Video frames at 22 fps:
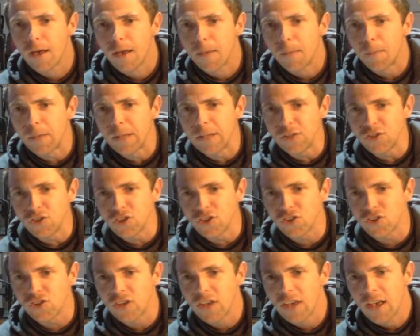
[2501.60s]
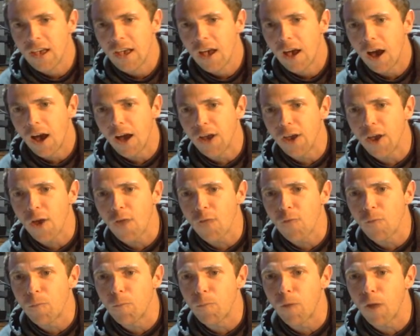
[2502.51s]
Ben says, I'd go
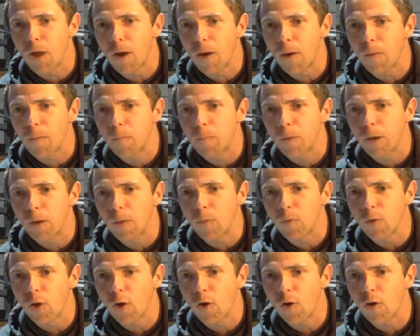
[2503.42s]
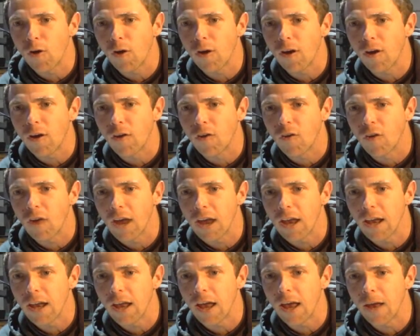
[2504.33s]
for broke, but I'm not
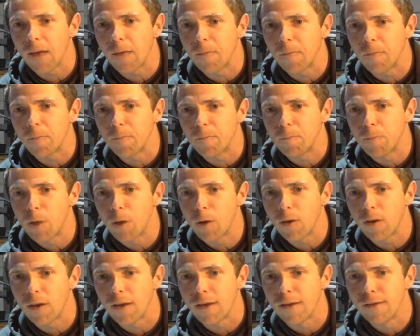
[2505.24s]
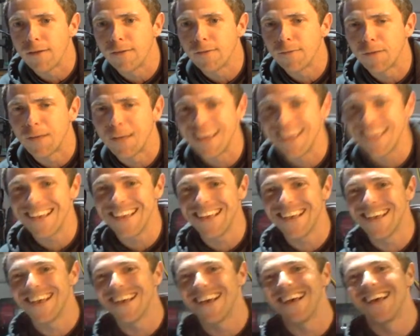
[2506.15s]
great at poker.
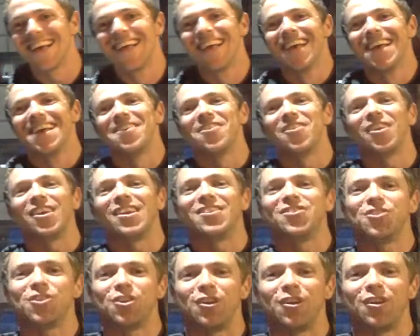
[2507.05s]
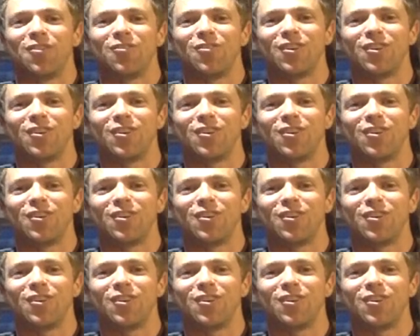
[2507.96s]
Very true.